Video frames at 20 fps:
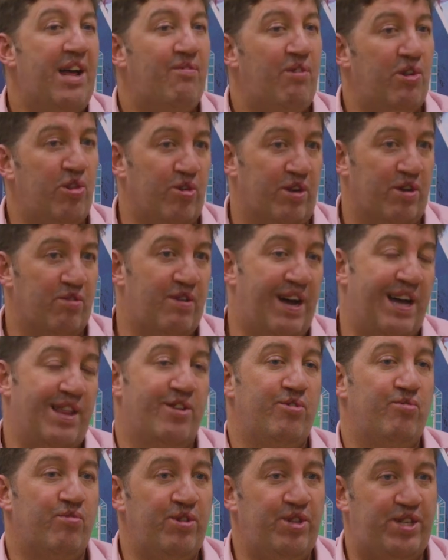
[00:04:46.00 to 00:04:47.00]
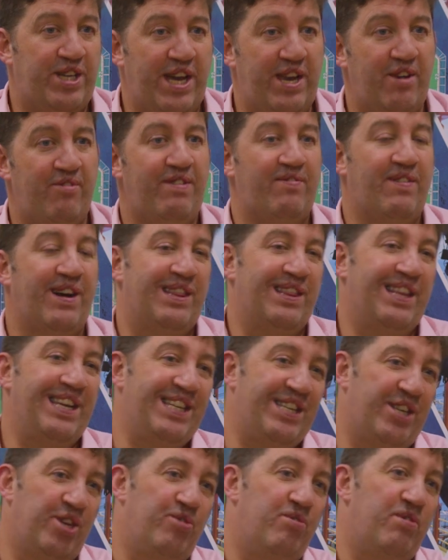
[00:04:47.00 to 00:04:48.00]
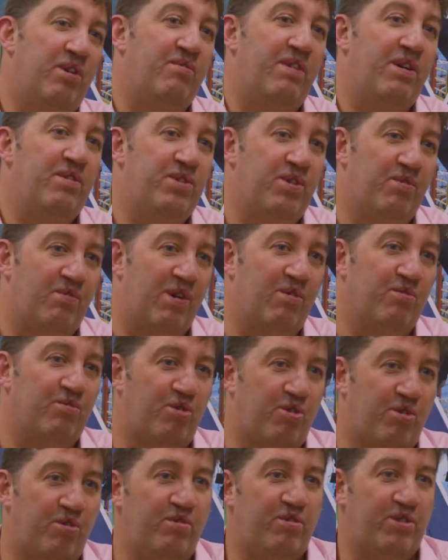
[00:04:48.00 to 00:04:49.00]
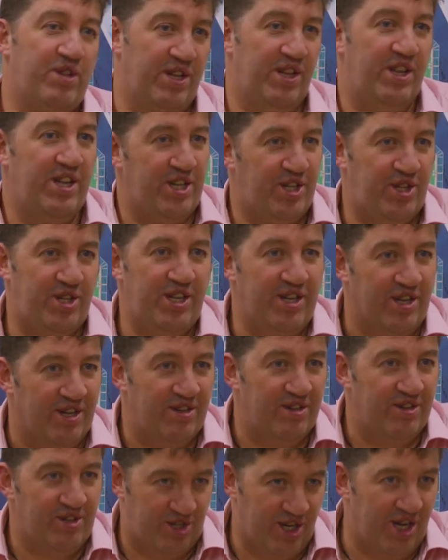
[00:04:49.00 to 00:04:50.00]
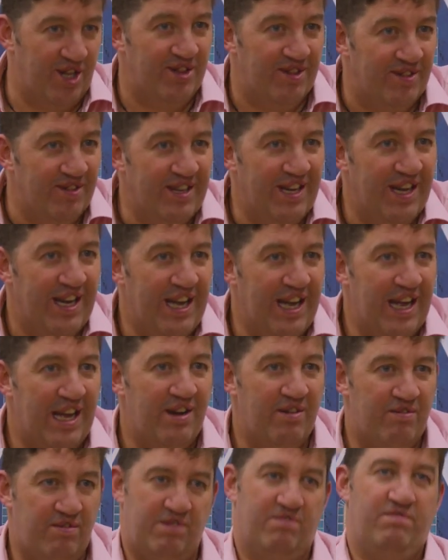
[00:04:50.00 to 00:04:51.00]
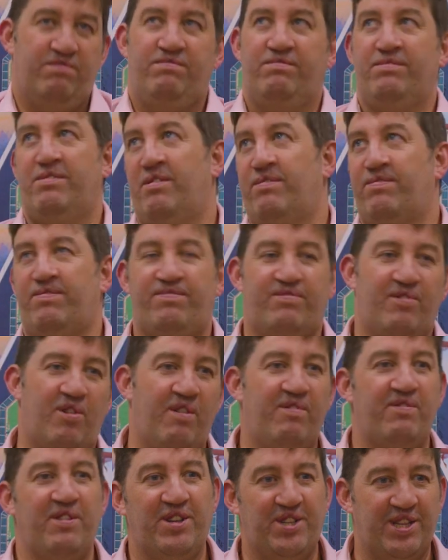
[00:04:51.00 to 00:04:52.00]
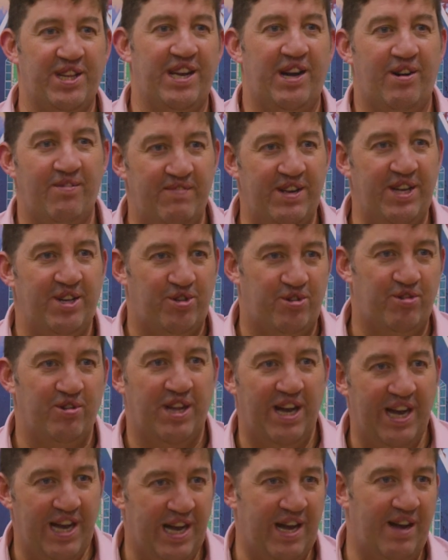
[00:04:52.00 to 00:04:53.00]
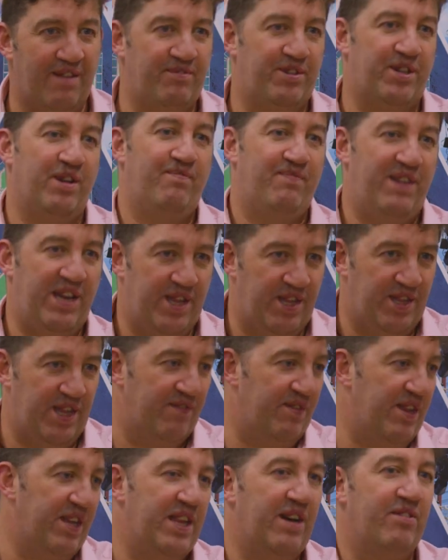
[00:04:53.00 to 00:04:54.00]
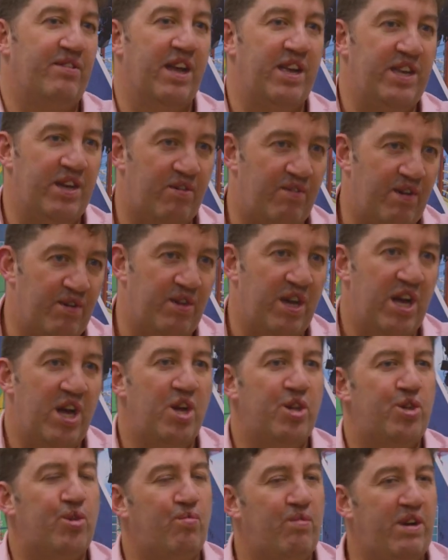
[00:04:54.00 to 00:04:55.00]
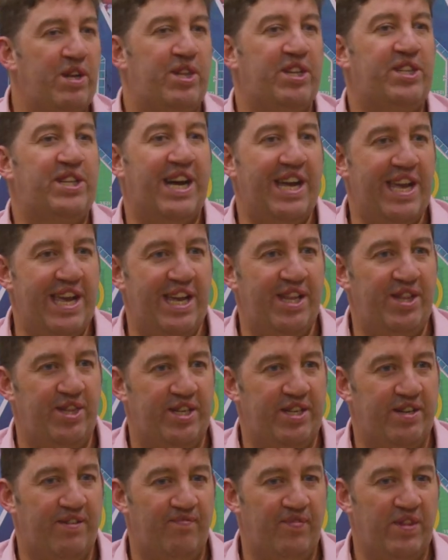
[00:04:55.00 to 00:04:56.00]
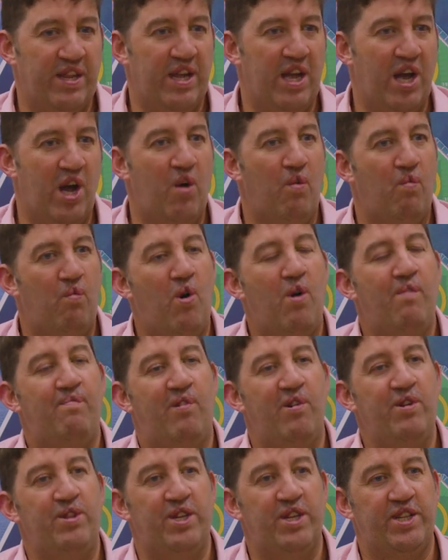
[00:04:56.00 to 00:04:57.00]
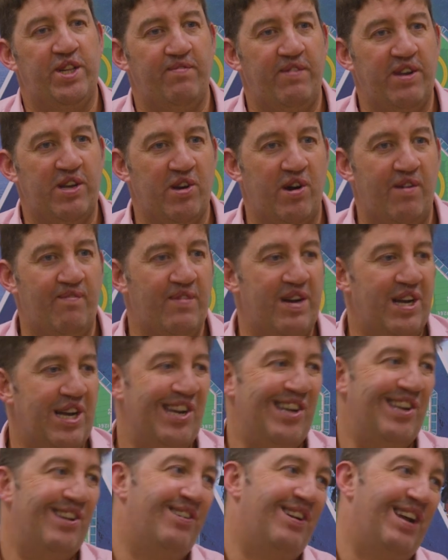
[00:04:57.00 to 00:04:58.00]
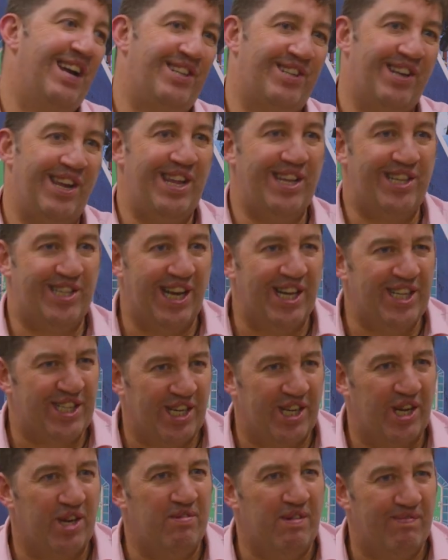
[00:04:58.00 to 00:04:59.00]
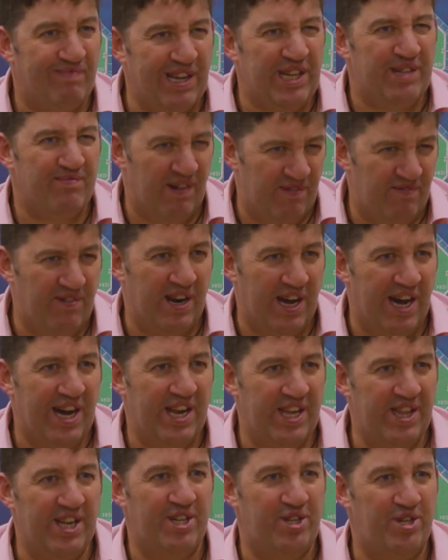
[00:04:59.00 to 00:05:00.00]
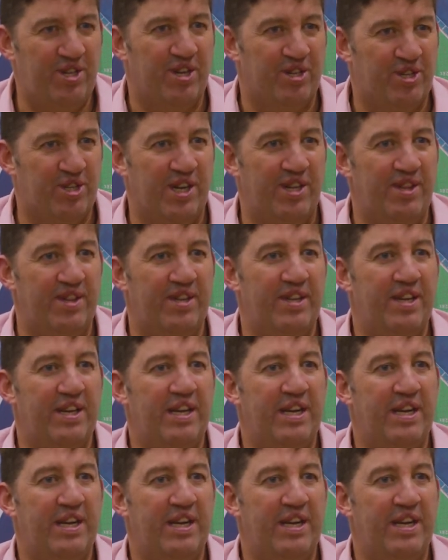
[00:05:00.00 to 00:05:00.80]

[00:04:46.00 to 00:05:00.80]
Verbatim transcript: Well, look, rather than going Tenerife, I'd like to do a round the world cruise this year, son. Well, obviously, I'll make sure that happens. I'll pay the dividend, I'll get you around. So, where does that end? At what point does it become, is there any chance I can replace my Ferrari this year, son?